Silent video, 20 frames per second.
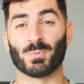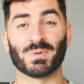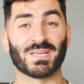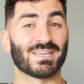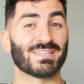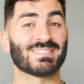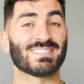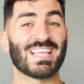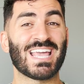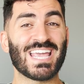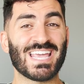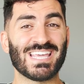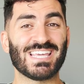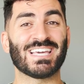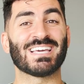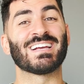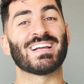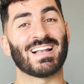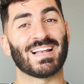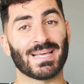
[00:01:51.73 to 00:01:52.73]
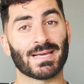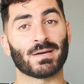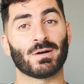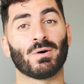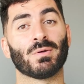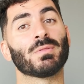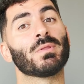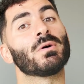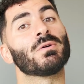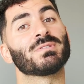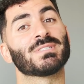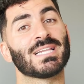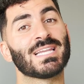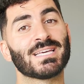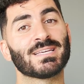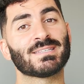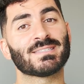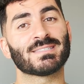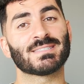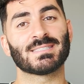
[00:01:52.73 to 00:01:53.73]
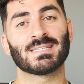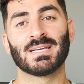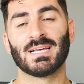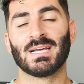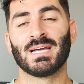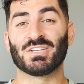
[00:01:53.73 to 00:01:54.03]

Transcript: because they can click on those links